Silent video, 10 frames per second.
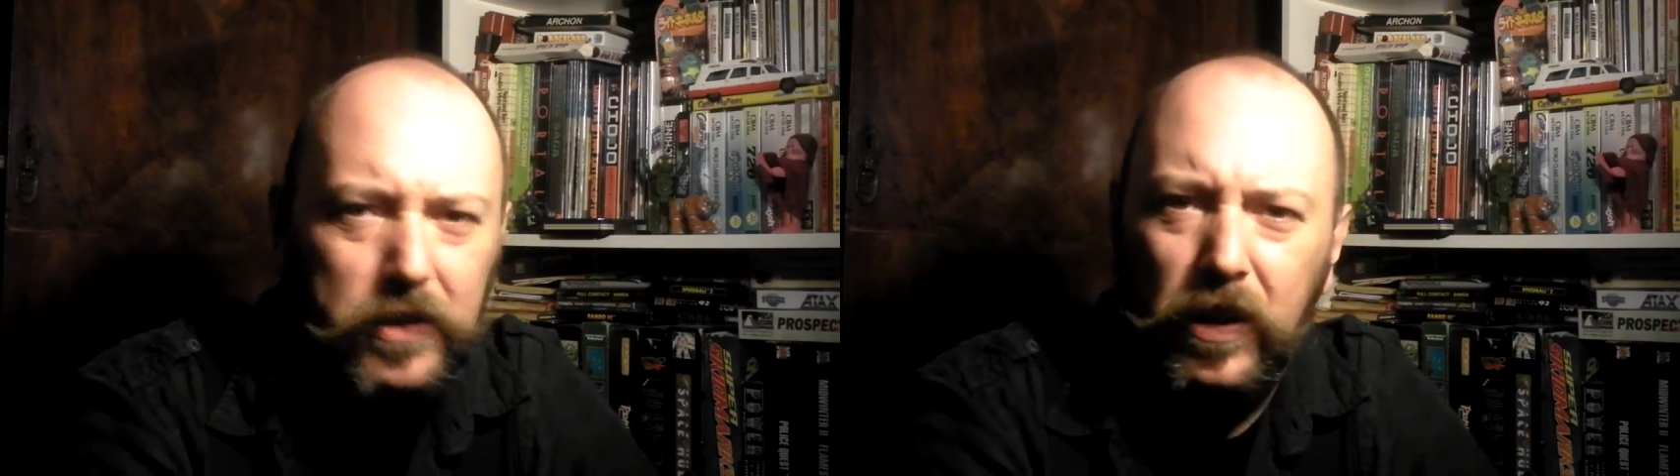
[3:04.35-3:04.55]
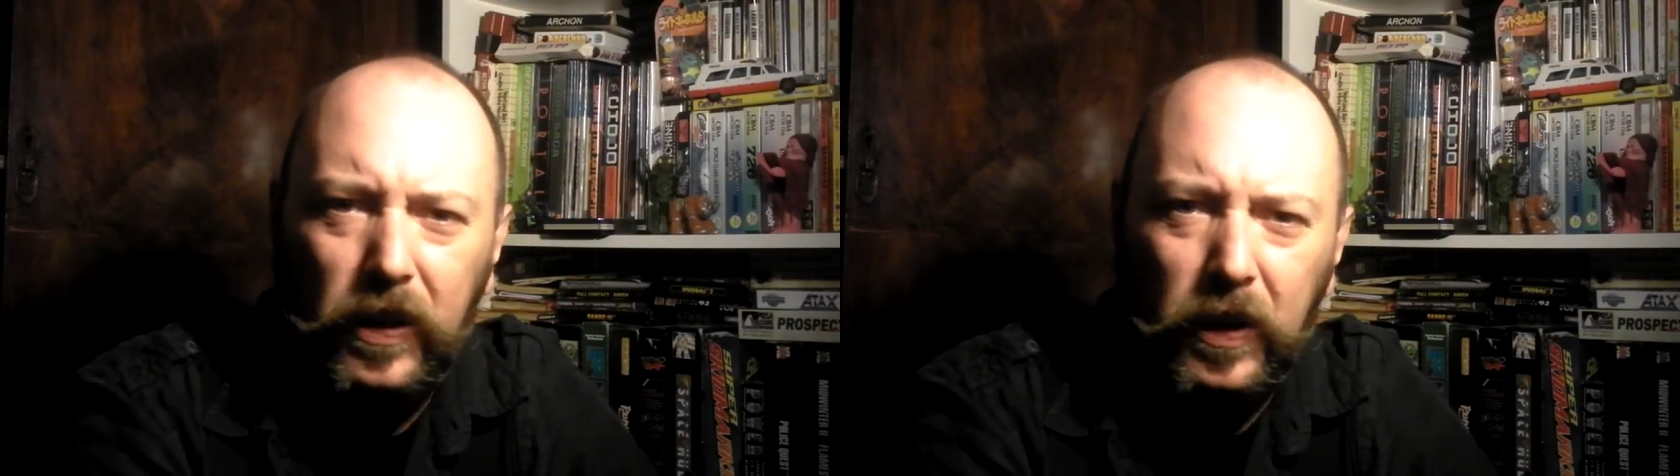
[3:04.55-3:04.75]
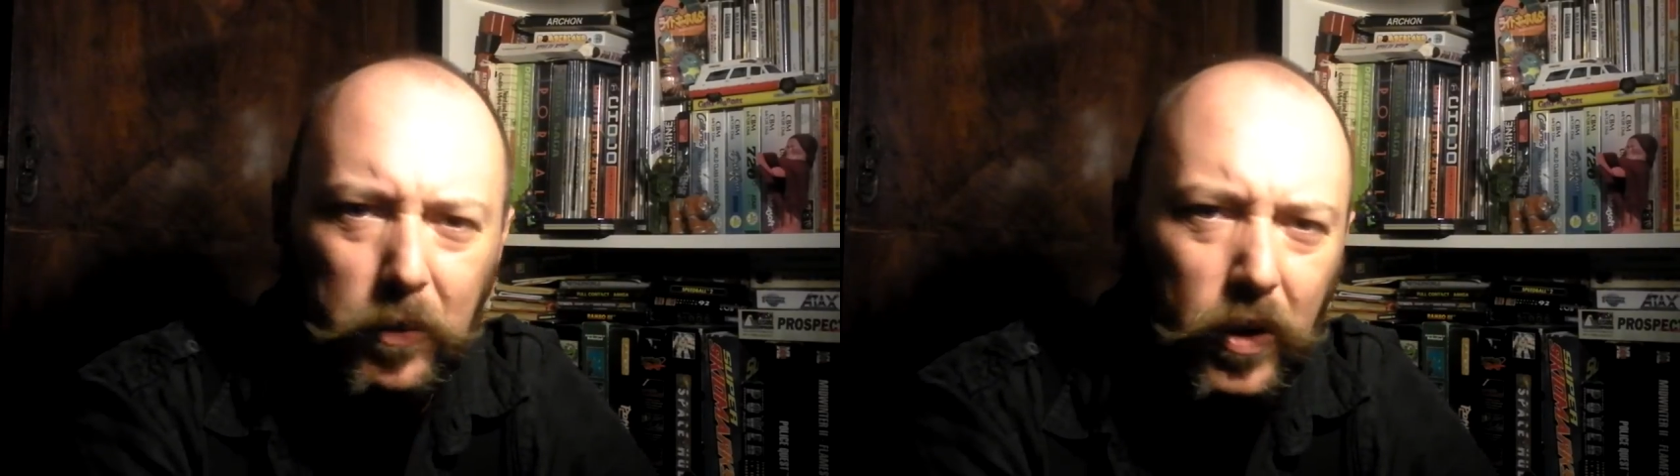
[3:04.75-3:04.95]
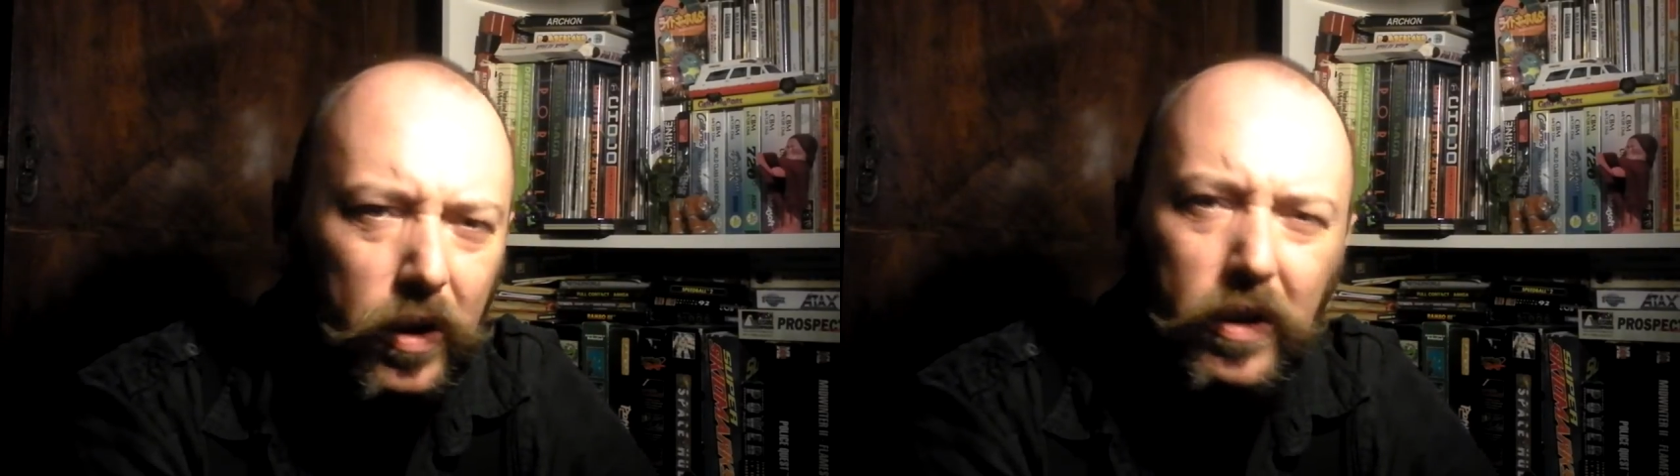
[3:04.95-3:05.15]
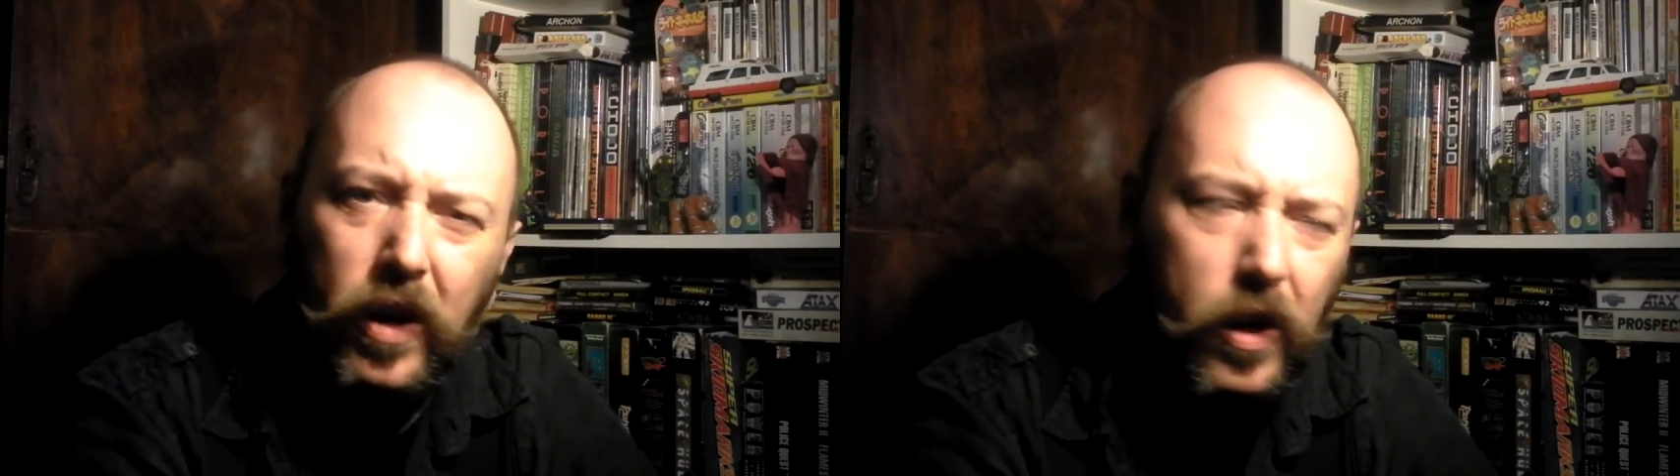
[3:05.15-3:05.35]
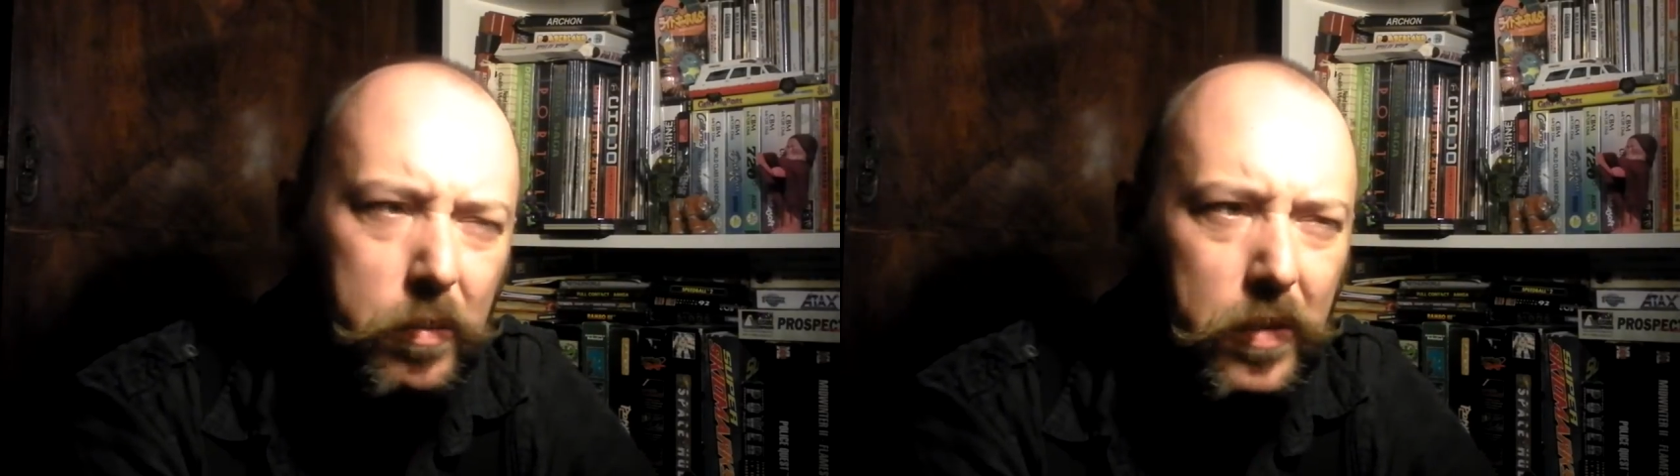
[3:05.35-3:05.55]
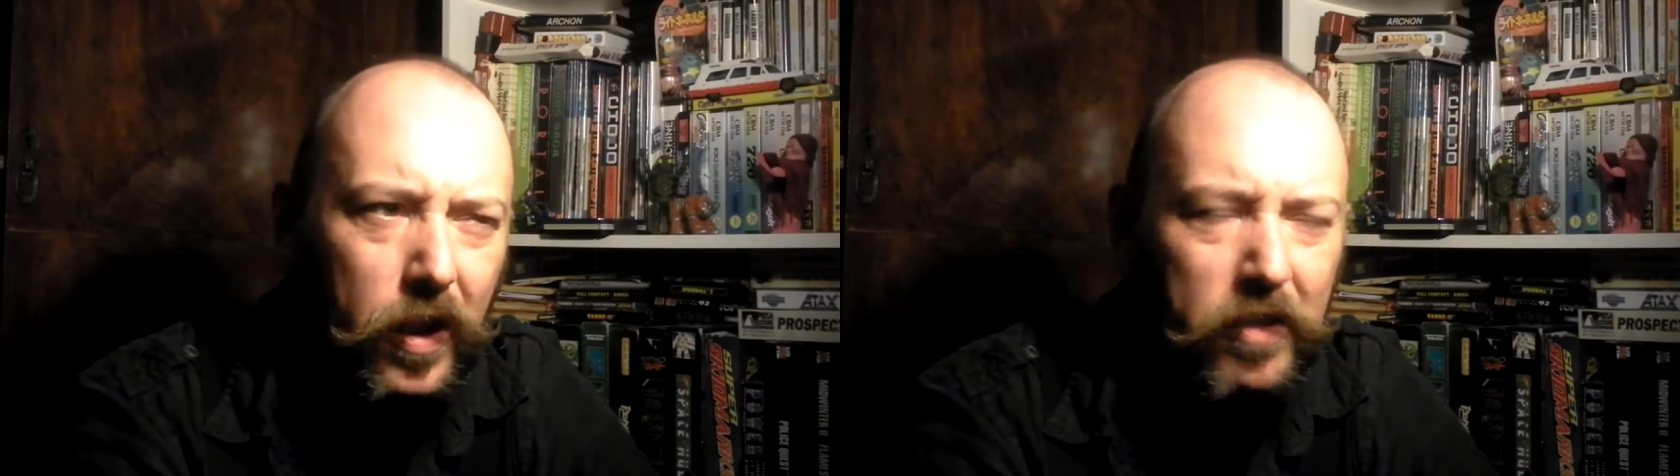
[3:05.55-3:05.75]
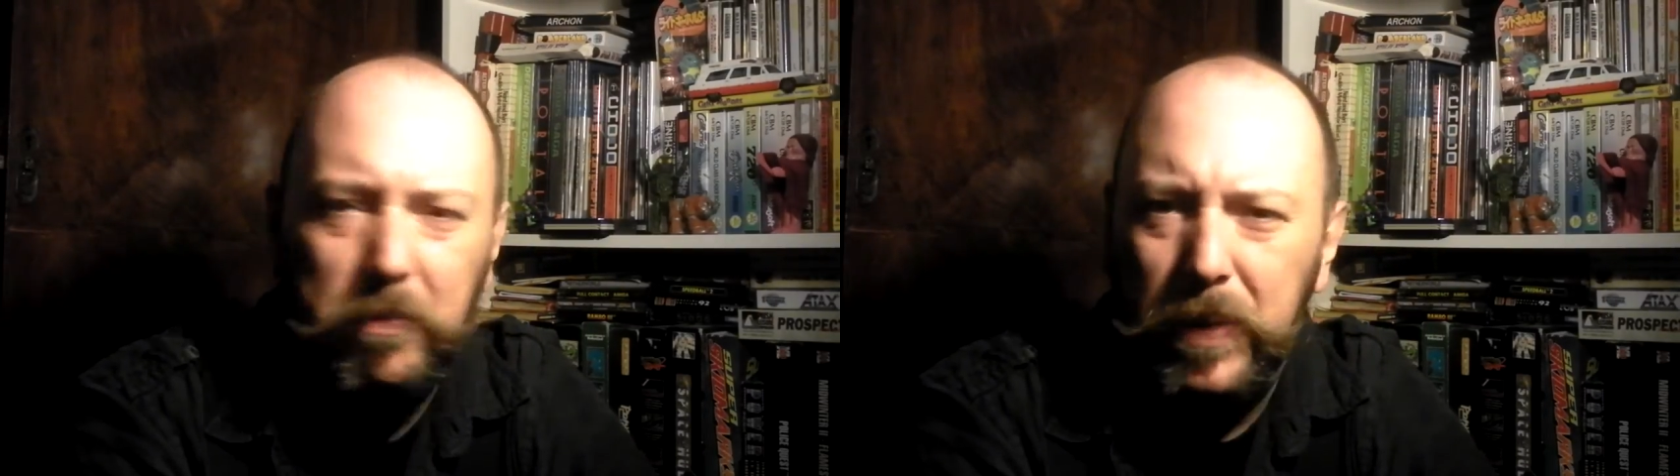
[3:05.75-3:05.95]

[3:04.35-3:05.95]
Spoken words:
juggling work, home life,